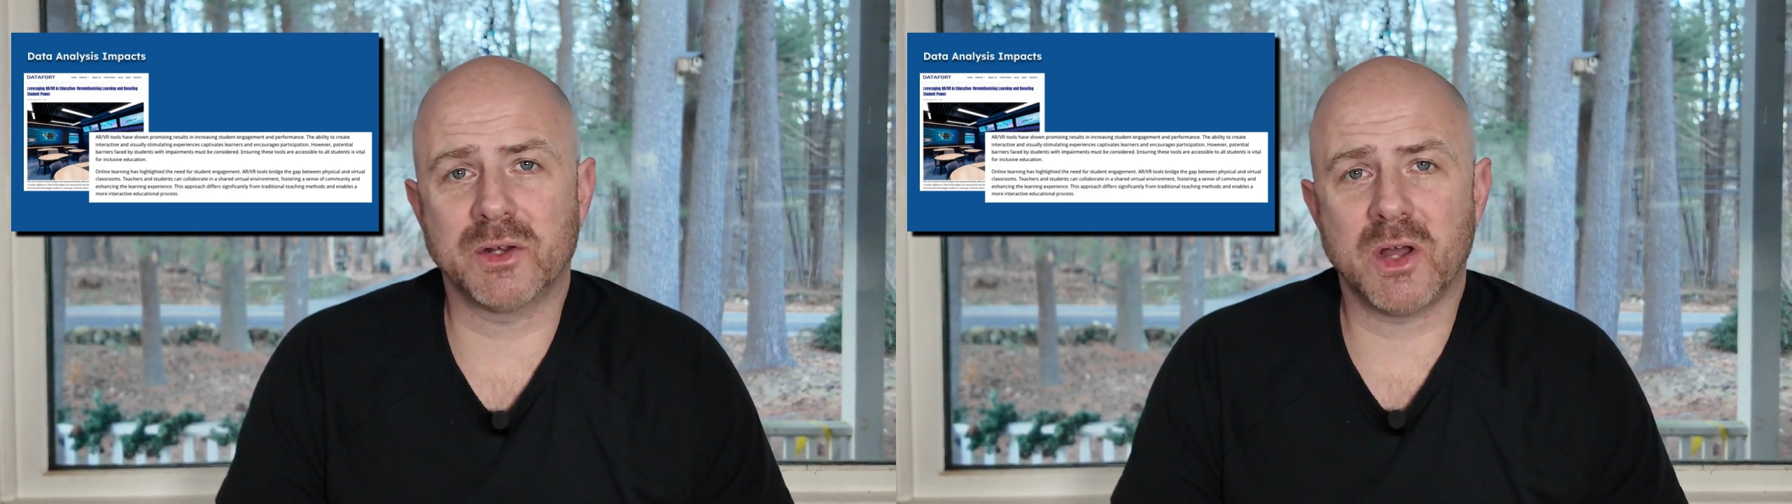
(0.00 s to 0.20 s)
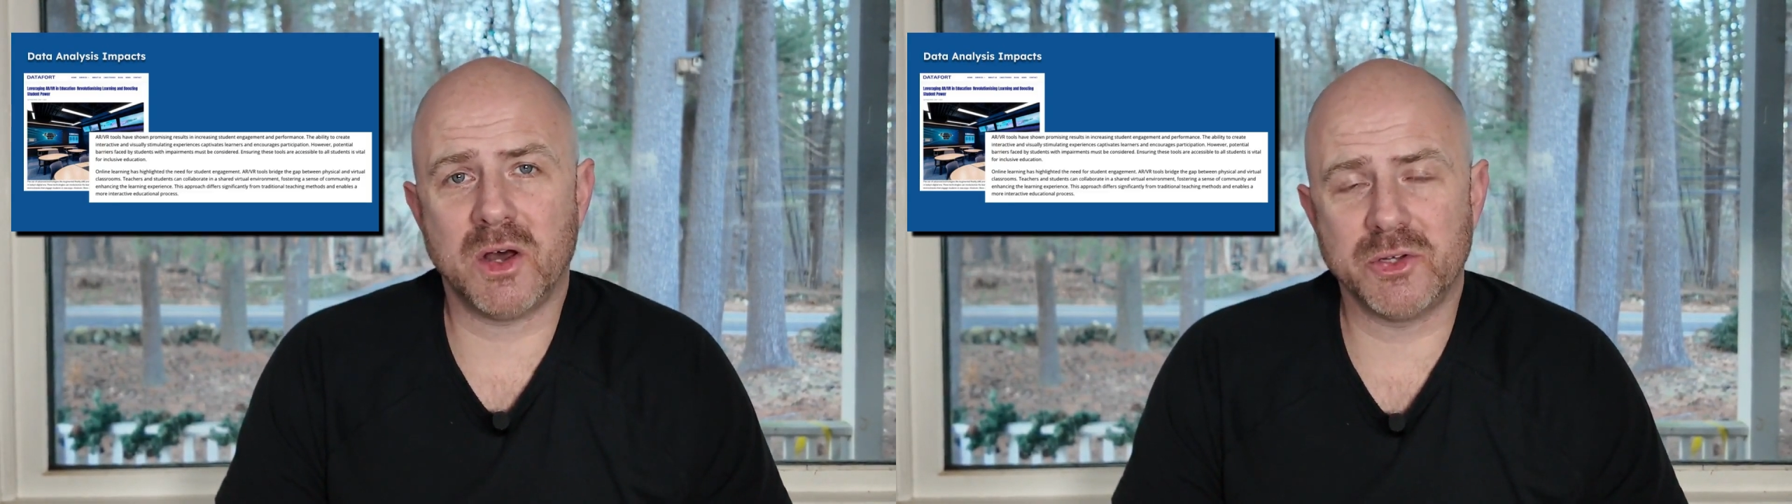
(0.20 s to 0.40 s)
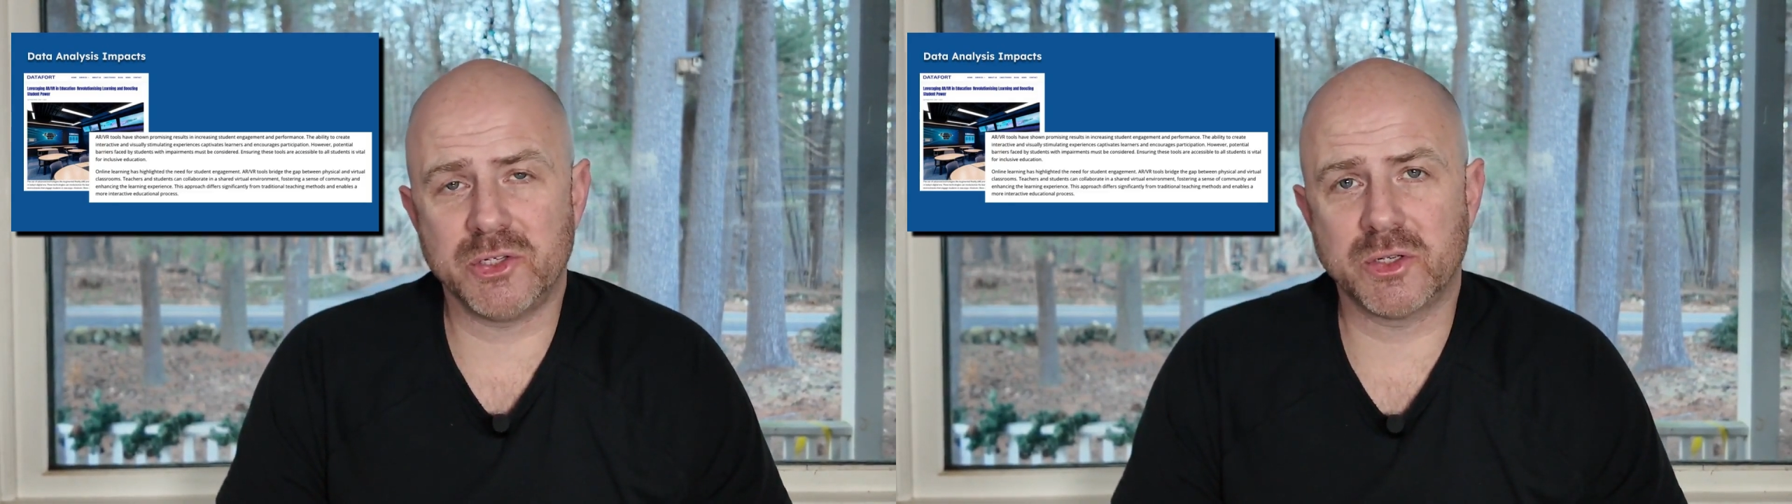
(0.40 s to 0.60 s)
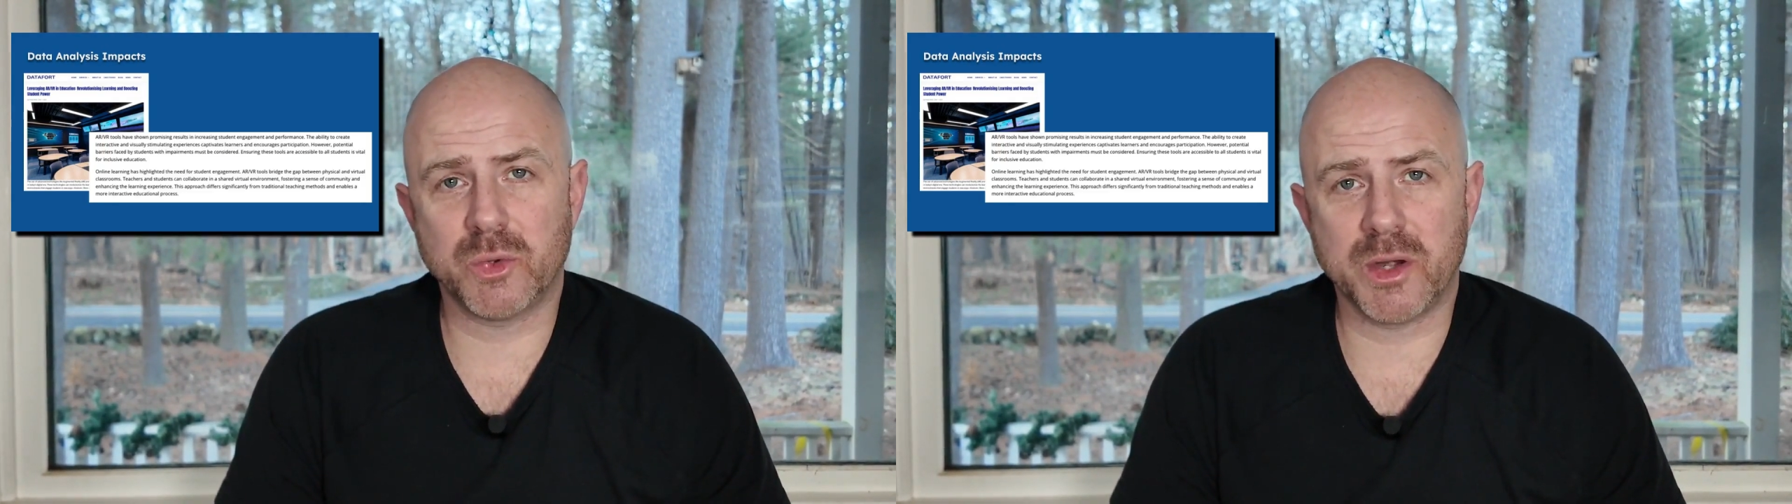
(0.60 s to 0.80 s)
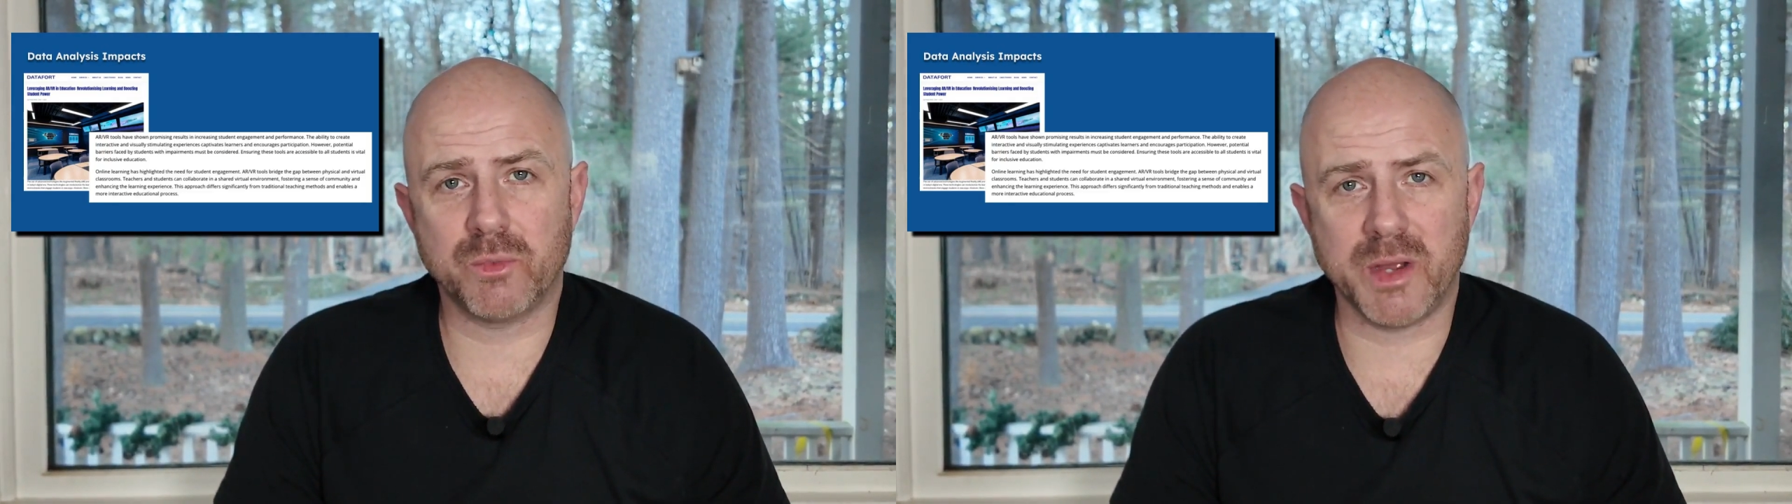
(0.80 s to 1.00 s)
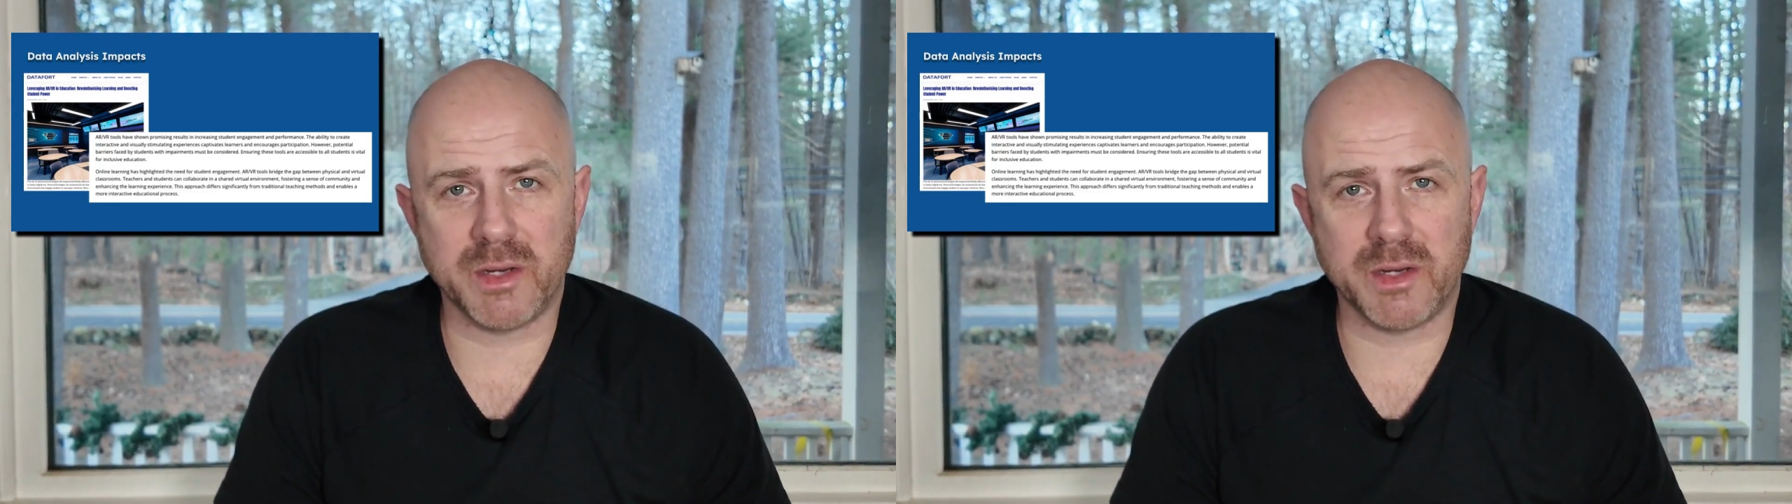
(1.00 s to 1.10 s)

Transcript: on college and career